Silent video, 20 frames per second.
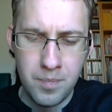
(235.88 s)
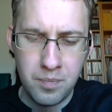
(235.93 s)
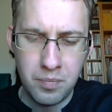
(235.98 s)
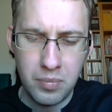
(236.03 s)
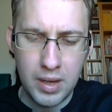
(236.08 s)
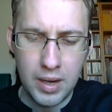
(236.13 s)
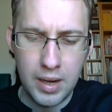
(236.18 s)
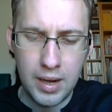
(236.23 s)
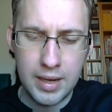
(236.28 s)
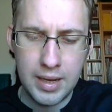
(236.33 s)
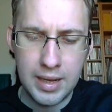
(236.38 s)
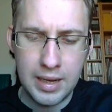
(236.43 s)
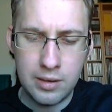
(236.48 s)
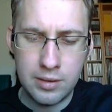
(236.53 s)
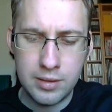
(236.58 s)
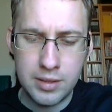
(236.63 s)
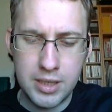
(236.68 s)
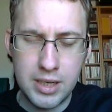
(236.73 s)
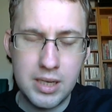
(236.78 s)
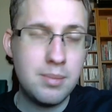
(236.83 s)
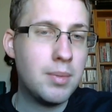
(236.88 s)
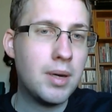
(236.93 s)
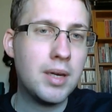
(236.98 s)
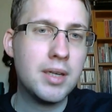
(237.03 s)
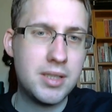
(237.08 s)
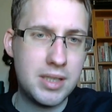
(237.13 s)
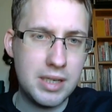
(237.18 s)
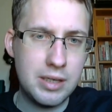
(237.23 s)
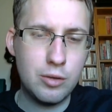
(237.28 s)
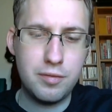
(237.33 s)
Now, I cannot see
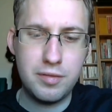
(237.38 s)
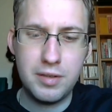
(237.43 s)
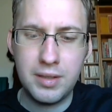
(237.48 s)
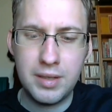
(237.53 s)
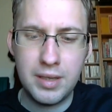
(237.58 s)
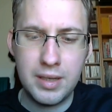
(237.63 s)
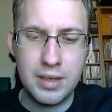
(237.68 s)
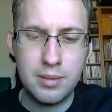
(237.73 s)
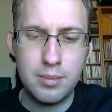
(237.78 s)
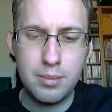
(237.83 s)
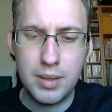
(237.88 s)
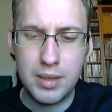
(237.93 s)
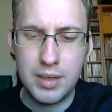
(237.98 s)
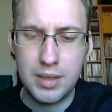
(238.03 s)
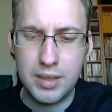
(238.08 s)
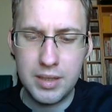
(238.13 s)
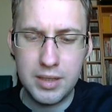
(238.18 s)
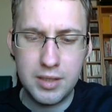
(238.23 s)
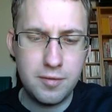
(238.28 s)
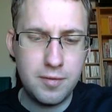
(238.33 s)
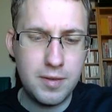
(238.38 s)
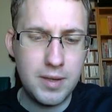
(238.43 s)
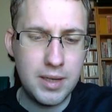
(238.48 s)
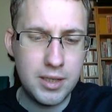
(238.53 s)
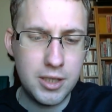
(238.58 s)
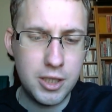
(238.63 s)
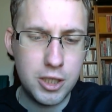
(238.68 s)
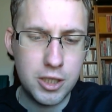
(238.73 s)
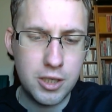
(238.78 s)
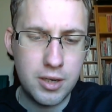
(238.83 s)
myself in there, but it is
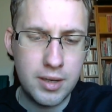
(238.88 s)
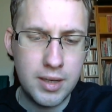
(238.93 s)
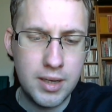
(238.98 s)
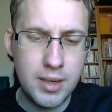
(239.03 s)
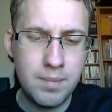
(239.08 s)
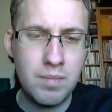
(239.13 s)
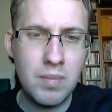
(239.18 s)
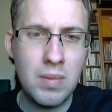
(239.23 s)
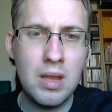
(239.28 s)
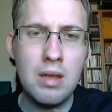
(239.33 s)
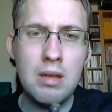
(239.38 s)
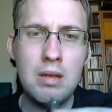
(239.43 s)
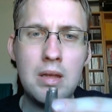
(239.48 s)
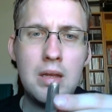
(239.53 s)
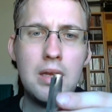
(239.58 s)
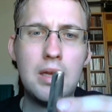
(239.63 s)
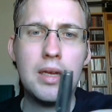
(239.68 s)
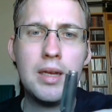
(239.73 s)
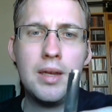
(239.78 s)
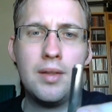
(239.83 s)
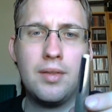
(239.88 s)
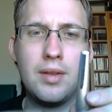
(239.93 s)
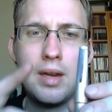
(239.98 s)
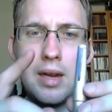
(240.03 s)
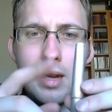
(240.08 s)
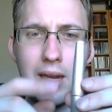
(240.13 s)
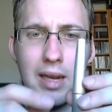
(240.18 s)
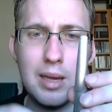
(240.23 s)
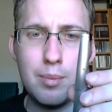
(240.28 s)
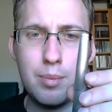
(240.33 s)
fairly shiny. Uh, the
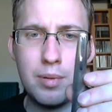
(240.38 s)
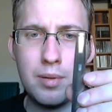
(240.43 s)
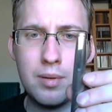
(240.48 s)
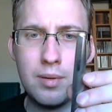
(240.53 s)
clip,